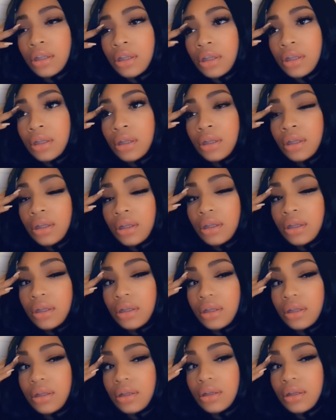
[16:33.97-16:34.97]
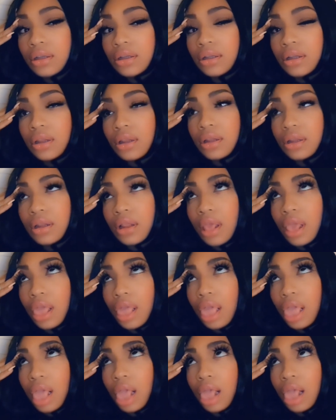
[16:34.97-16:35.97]

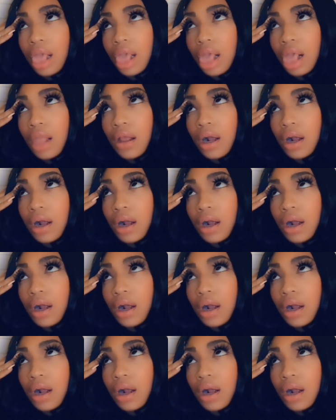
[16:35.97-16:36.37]
Nothing is said.